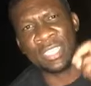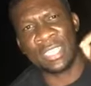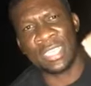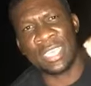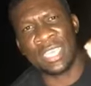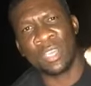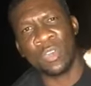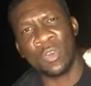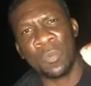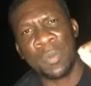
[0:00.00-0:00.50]
in
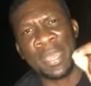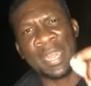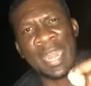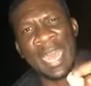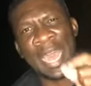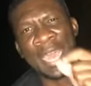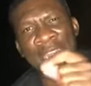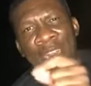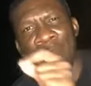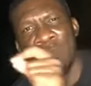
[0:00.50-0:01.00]
the
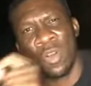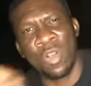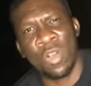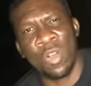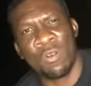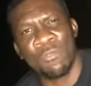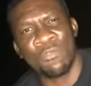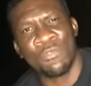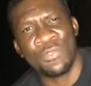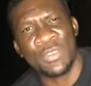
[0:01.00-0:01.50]
human-animal
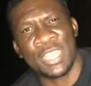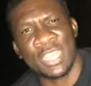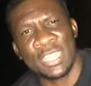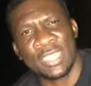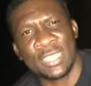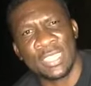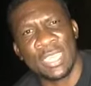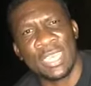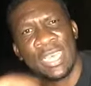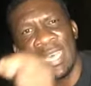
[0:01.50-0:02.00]

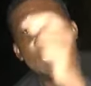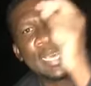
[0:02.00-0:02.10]
conflict